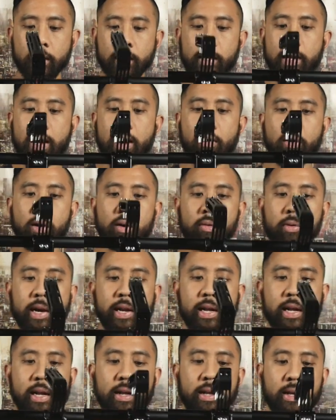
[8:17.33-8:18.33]
Now
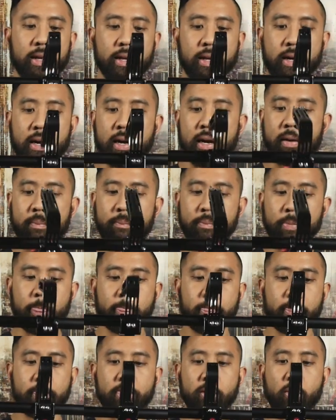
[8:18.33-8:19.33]
already
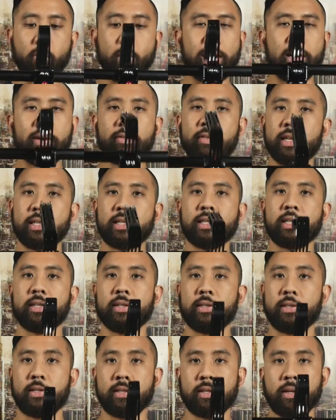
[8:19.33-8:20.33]
the weight of this
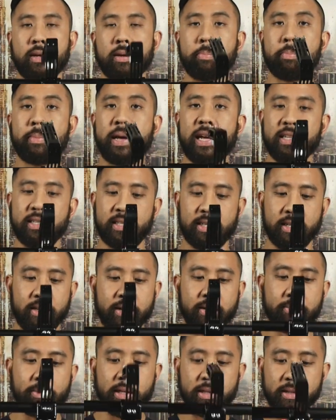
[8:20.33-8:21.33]
is
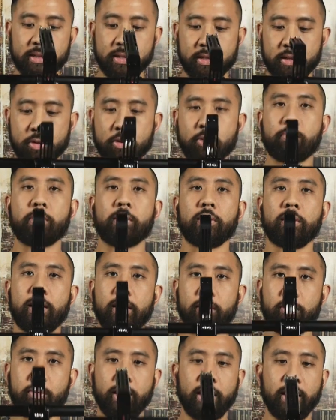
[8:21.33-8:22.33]
amazing. I mean, it's super
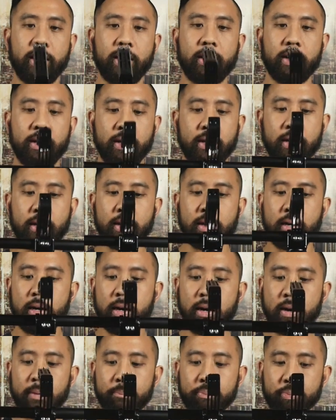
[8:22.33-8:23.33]
lightweight.
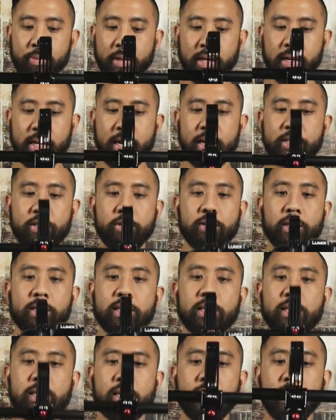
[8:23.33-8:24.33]
And as you can
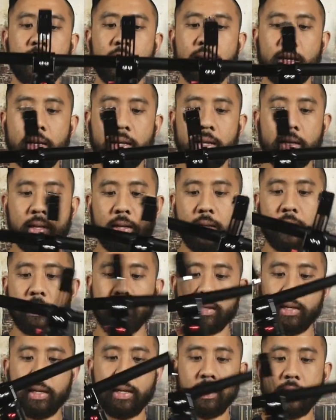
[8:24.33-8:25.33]
see,
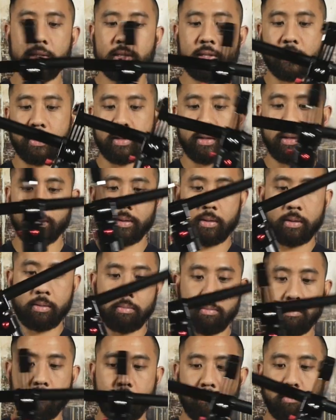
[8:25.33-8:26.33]
these
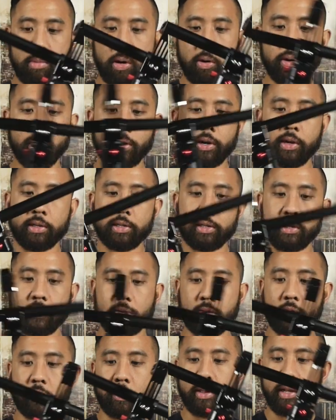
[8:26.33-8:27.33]
motors,
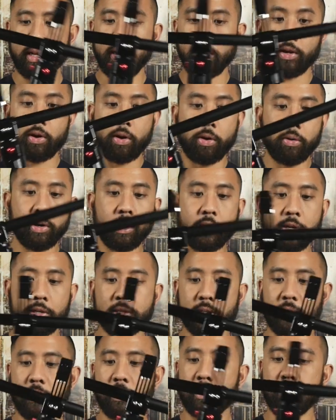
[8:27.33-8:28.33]
or the
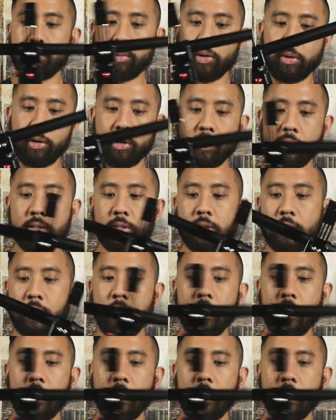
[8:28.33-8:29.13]
encoders in the motors,